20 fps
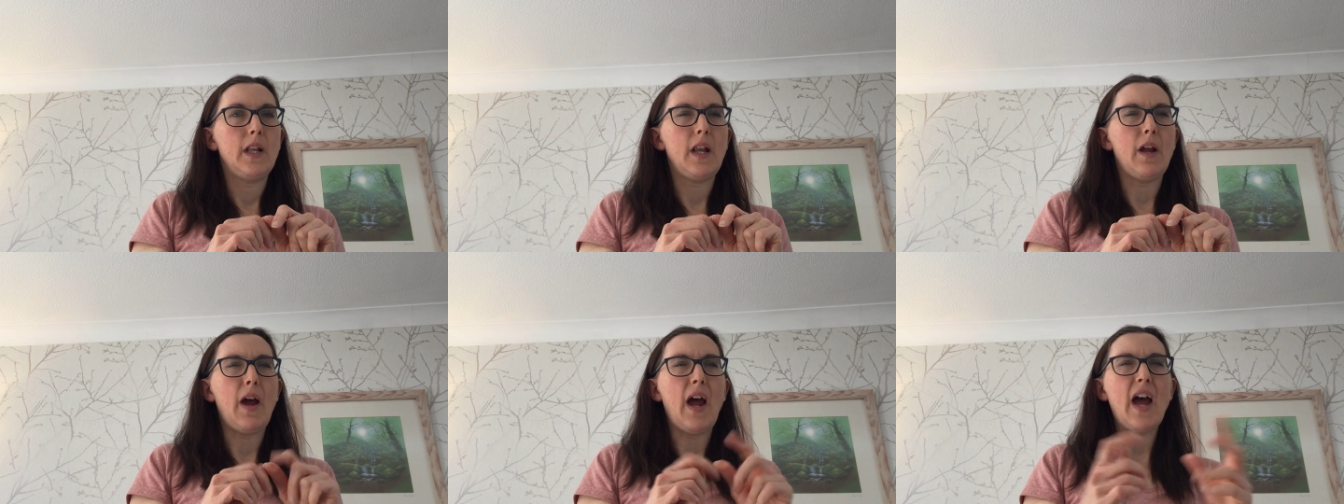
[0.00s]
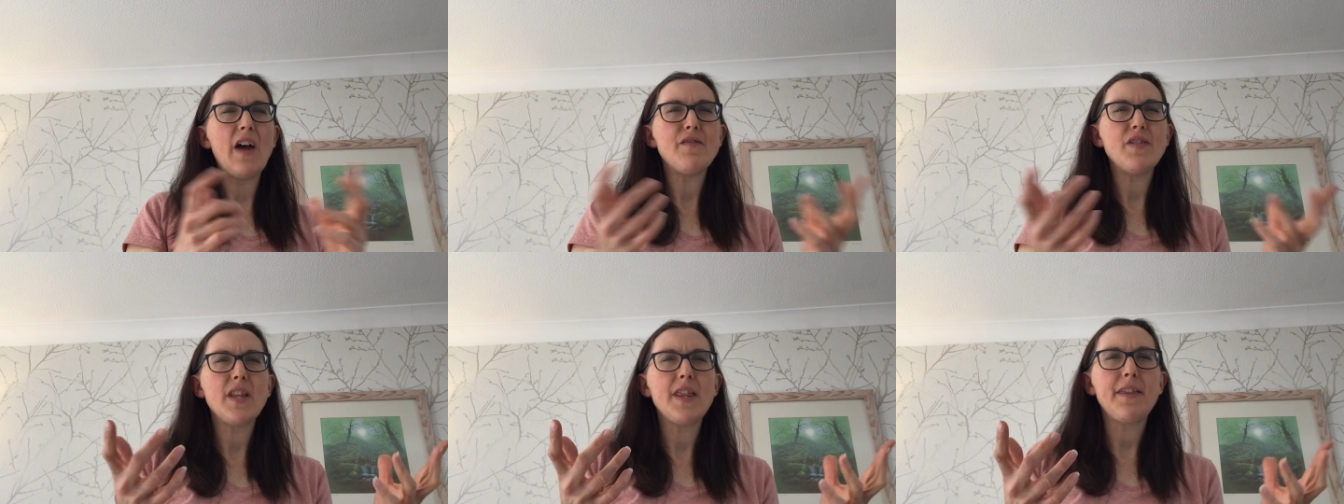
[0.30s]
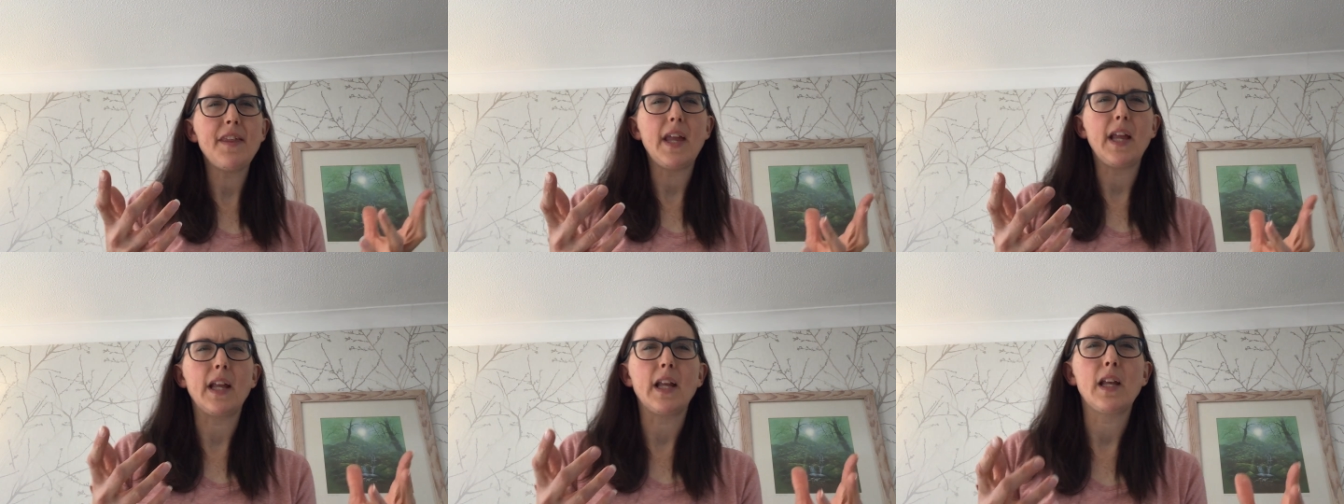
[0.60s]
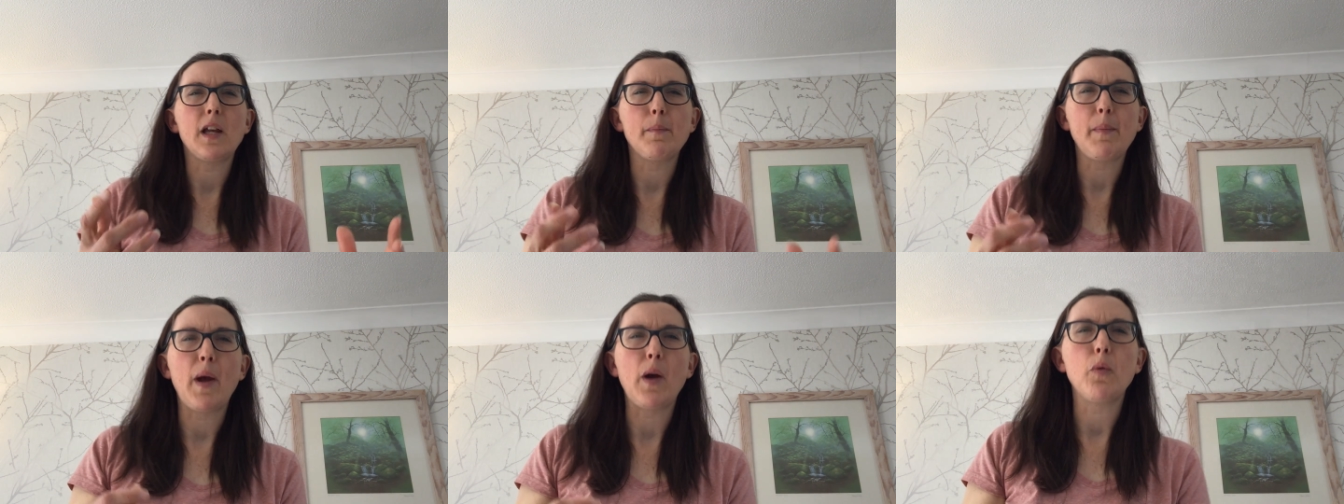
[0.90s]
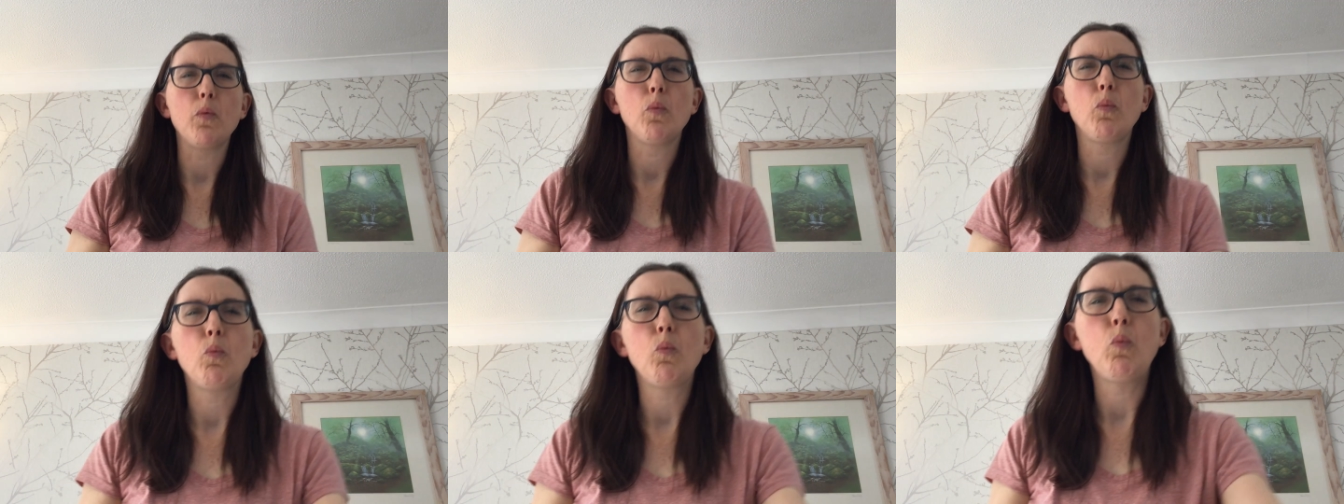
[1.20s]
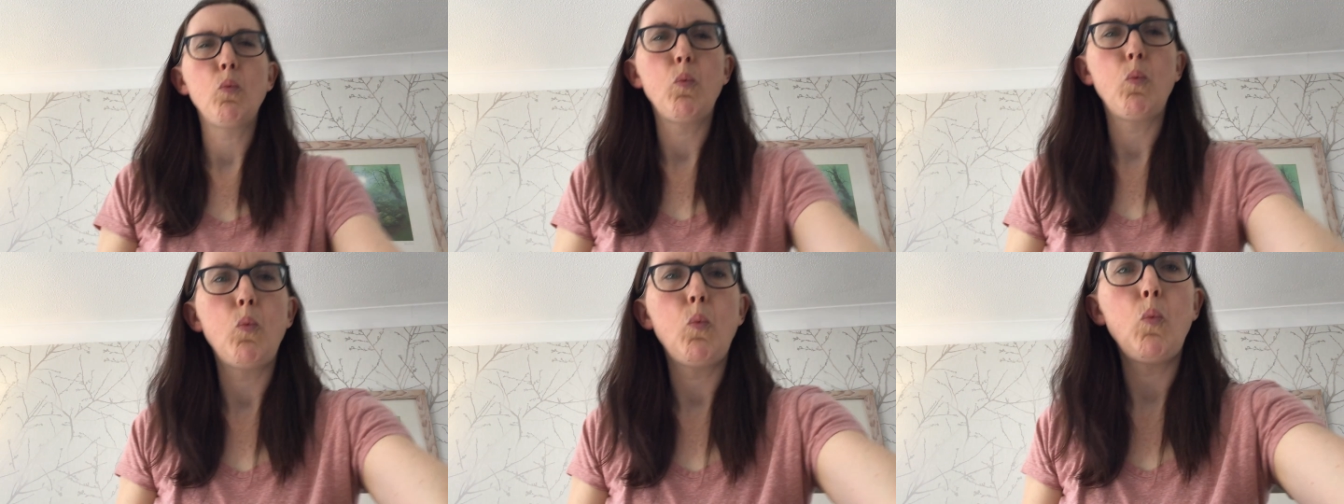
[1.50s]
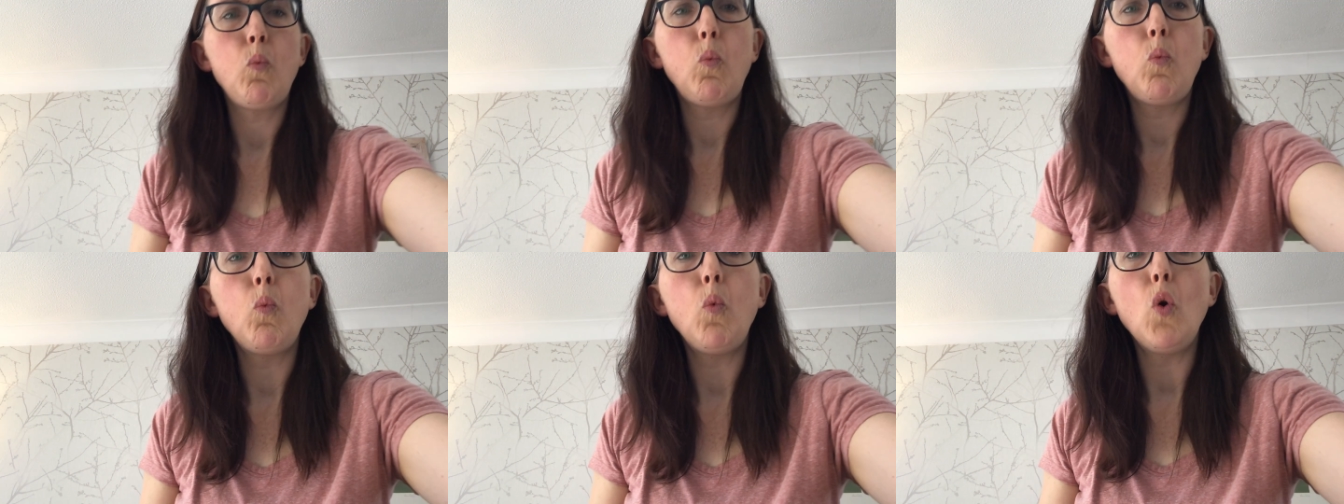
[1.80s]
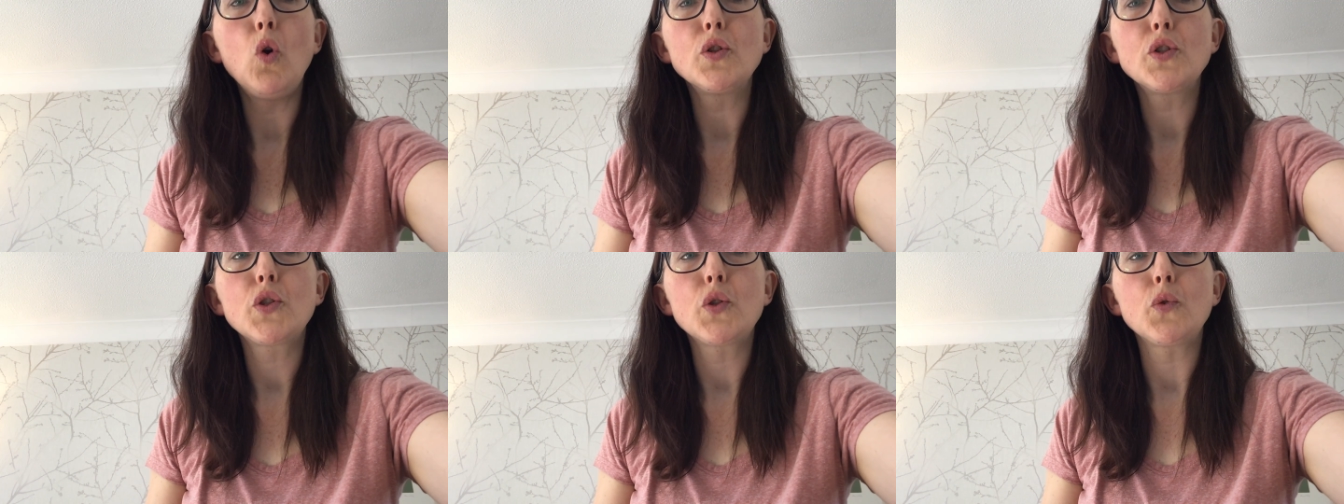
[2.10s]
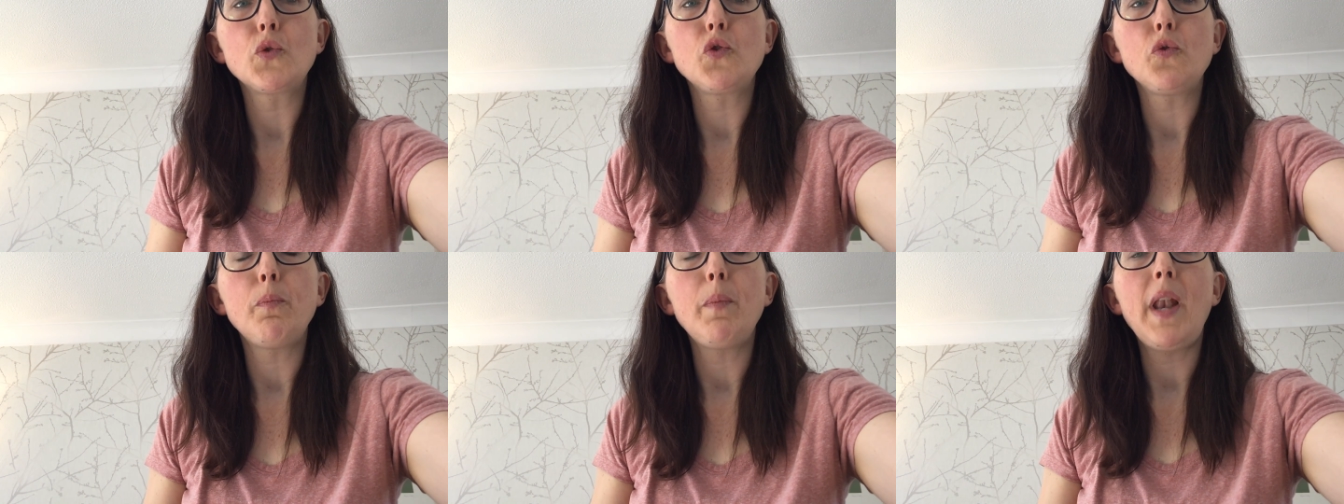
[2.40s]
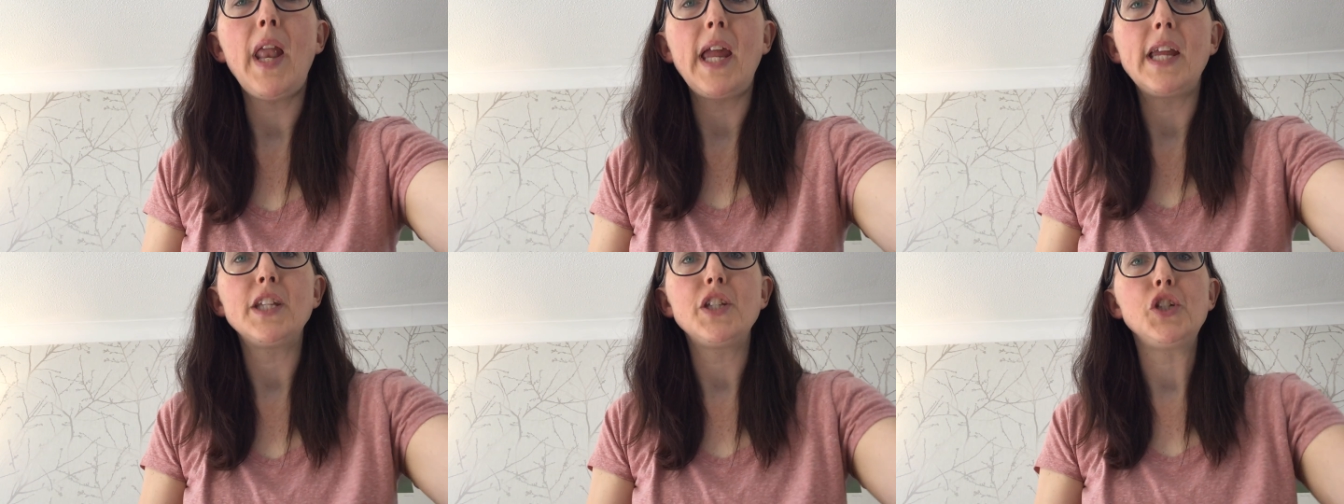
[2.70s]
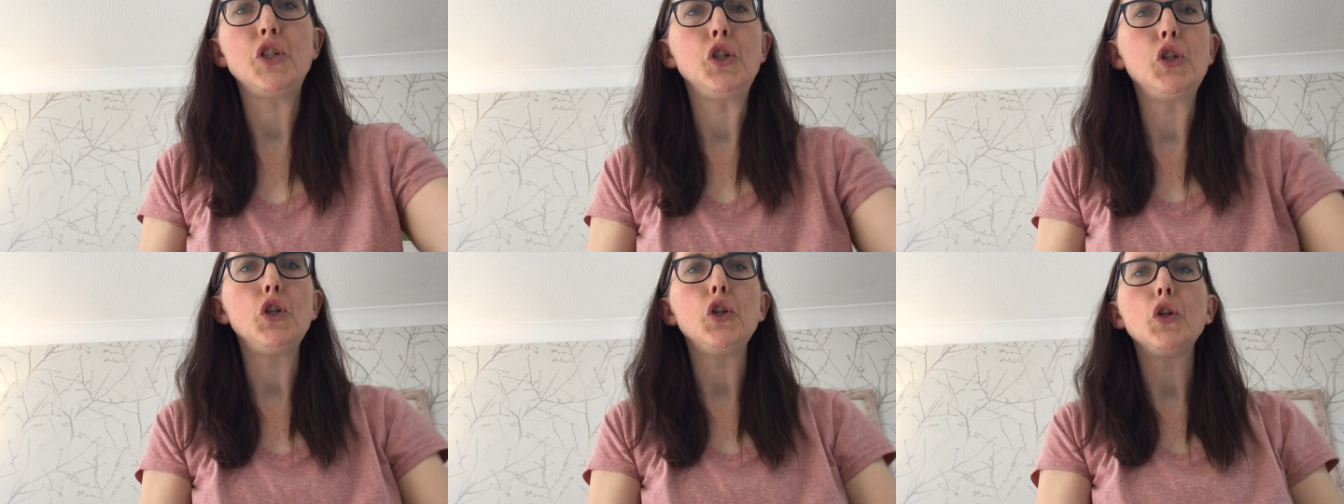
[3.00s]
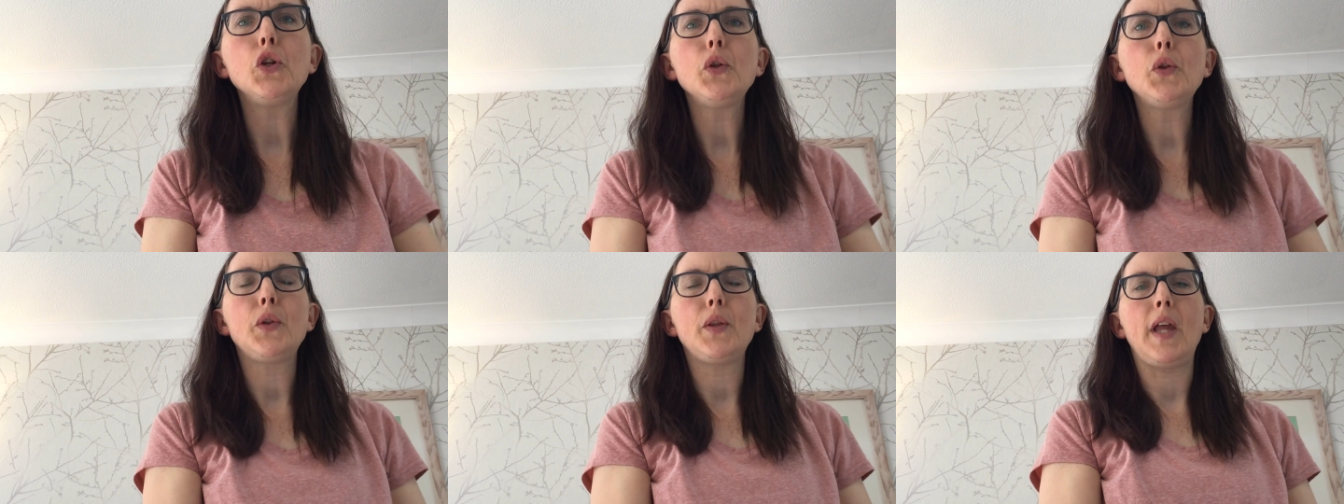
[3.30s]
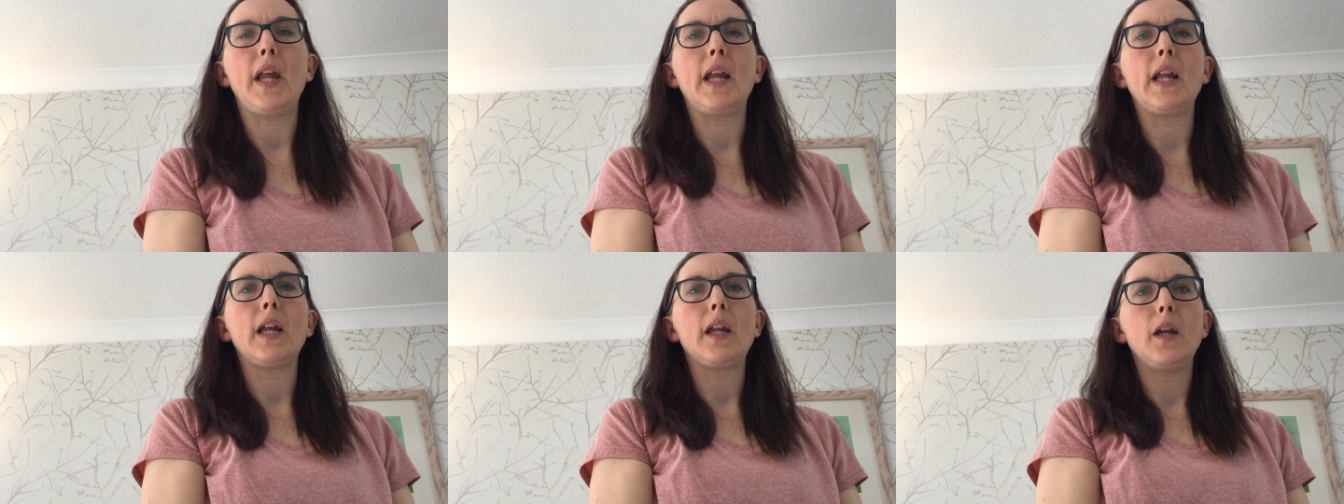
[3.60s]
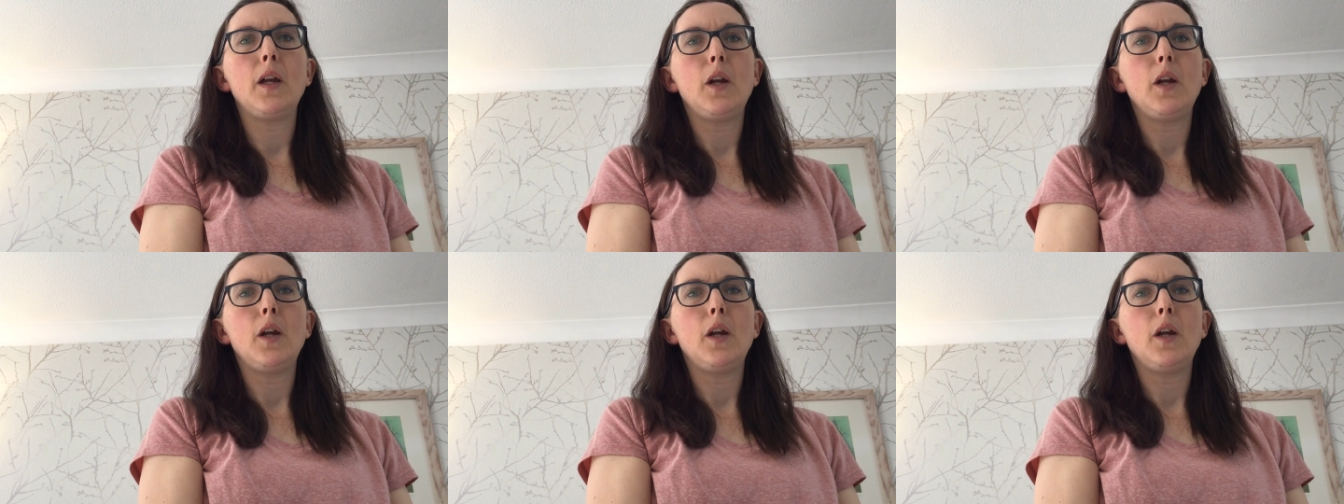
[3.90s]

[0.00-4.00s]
Now have a think about what sort of place you think